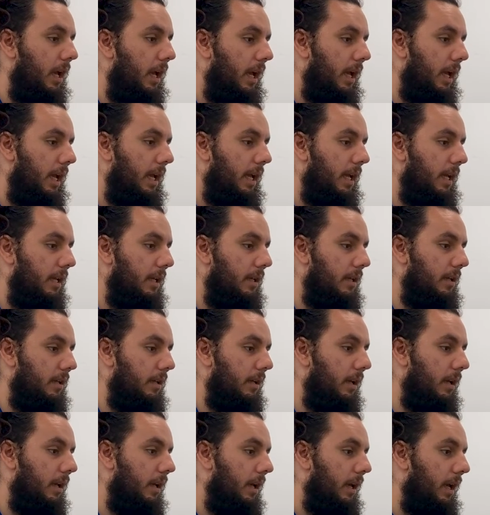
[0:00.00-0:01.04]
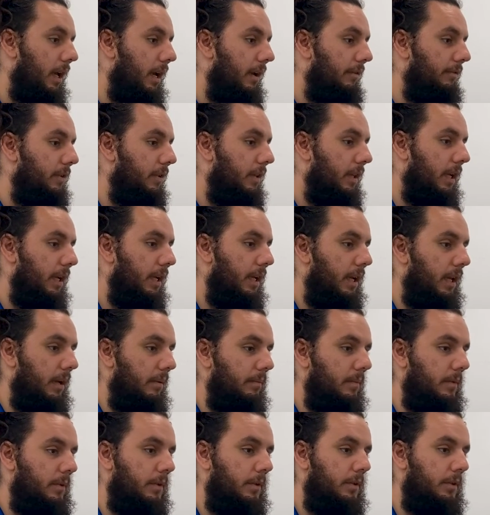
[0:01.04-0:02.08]
And after that
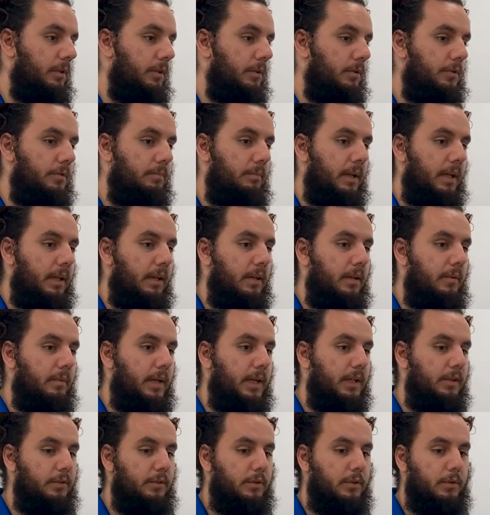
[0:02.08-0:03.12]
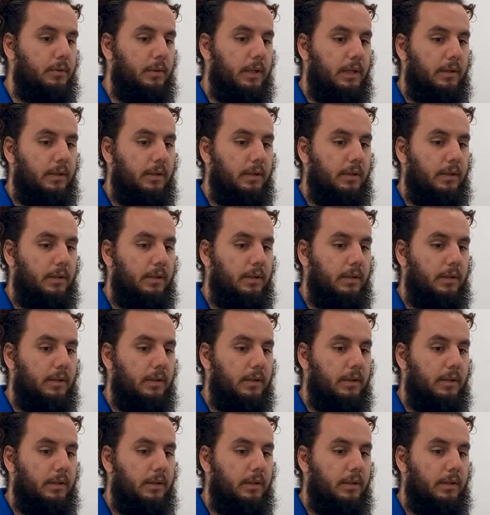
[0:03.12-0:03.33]
I'm going to spend about 2